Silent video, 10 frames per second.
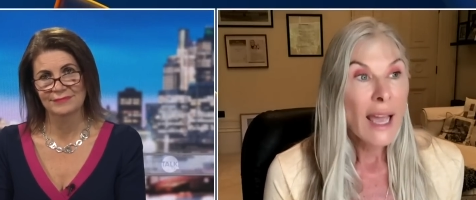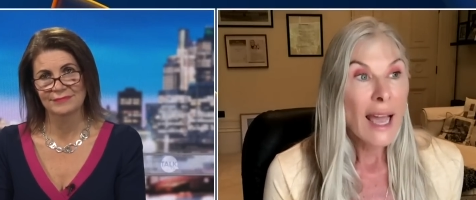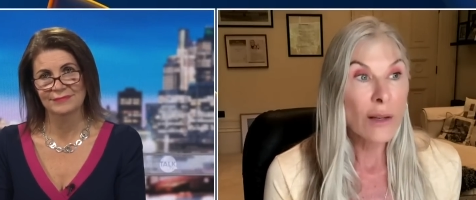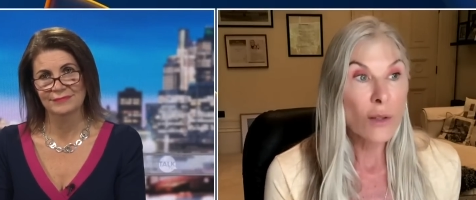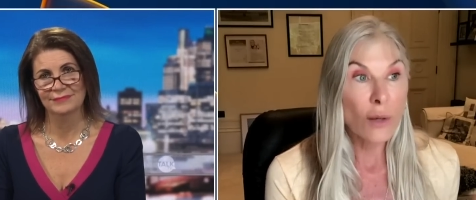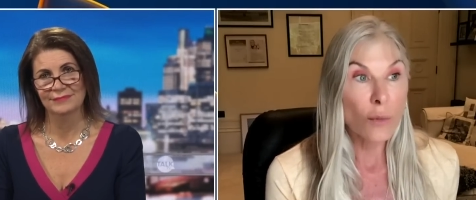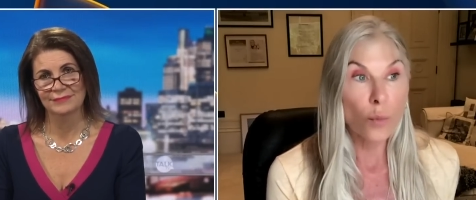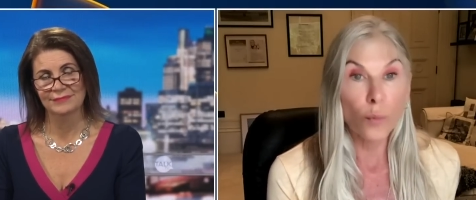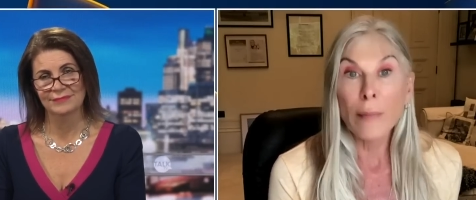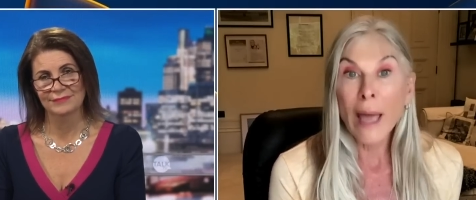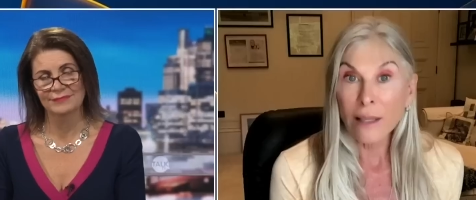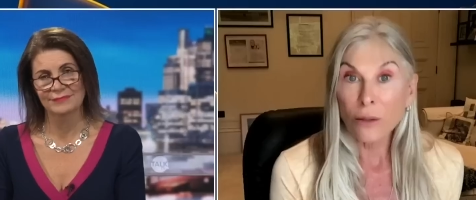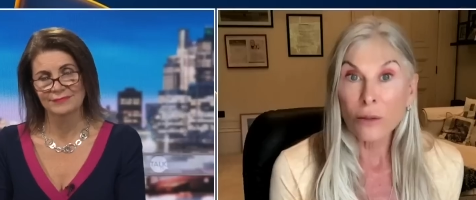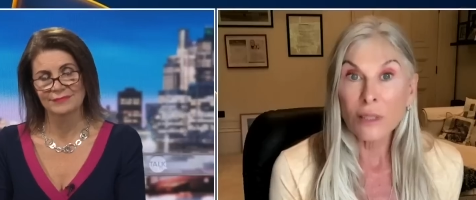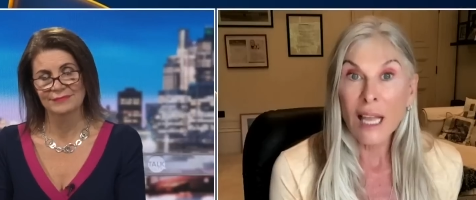Speaker 1: And
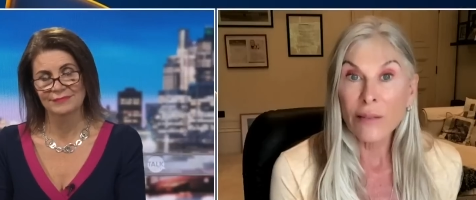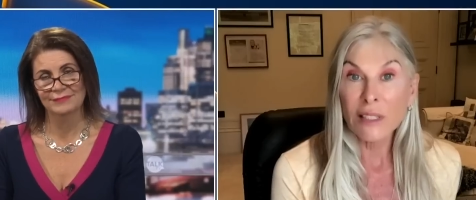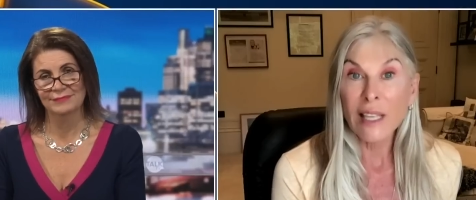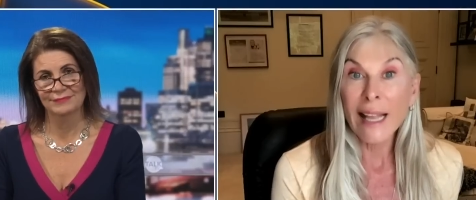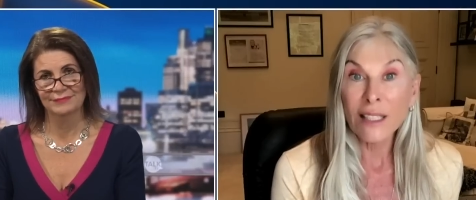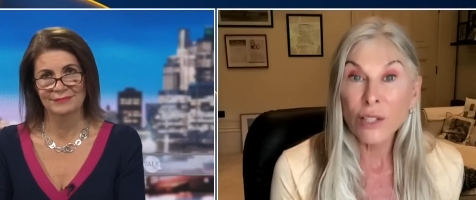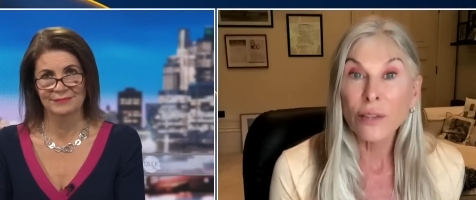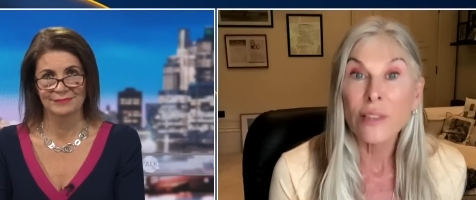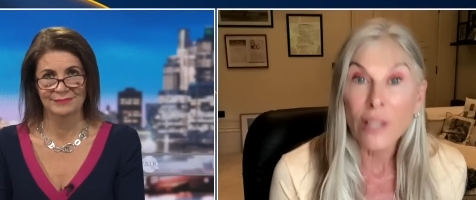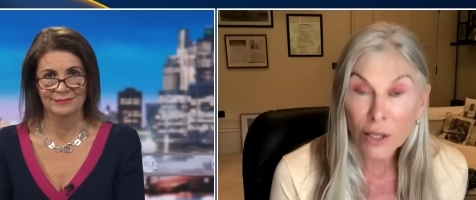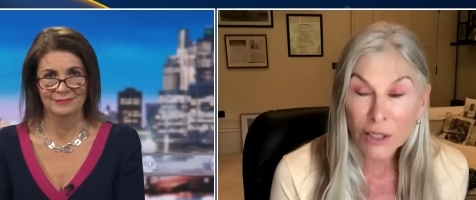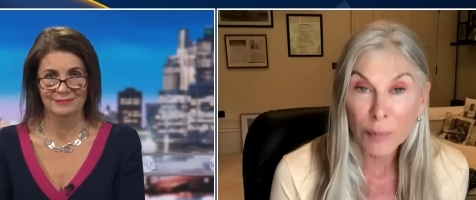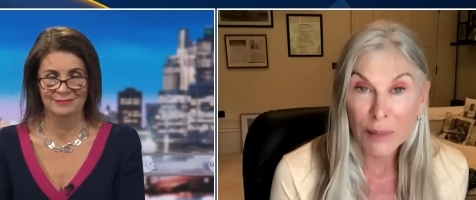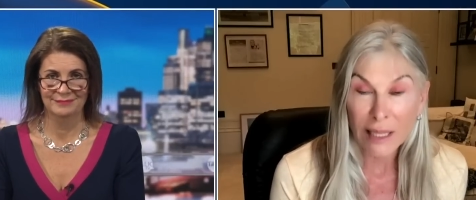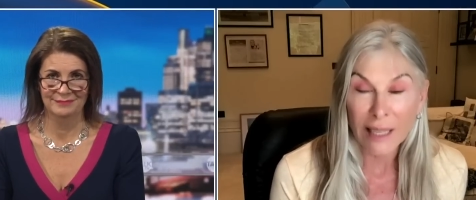males have a 10 to
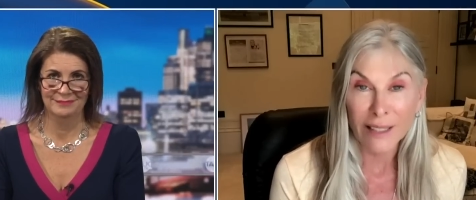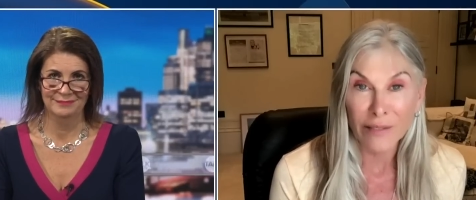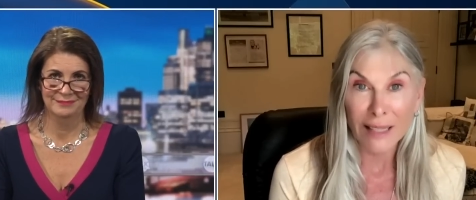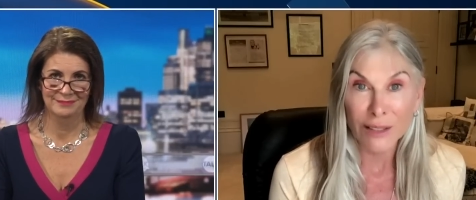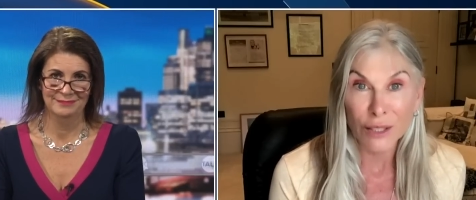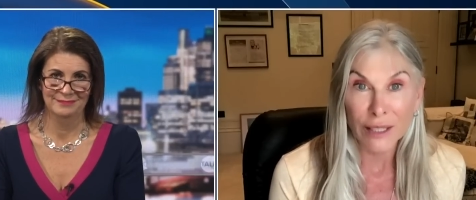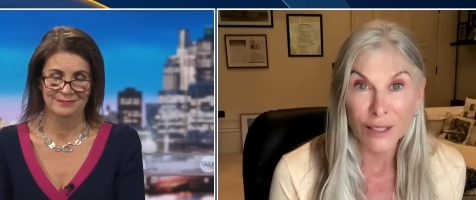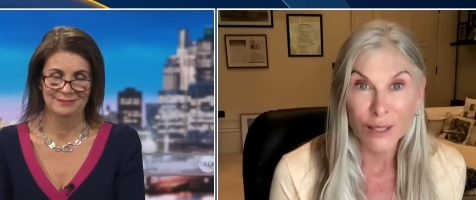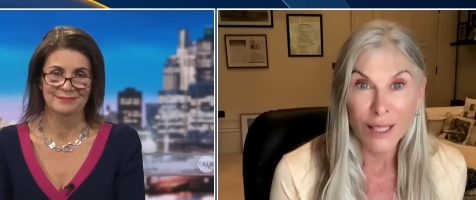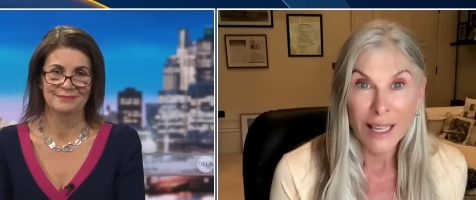30% advantage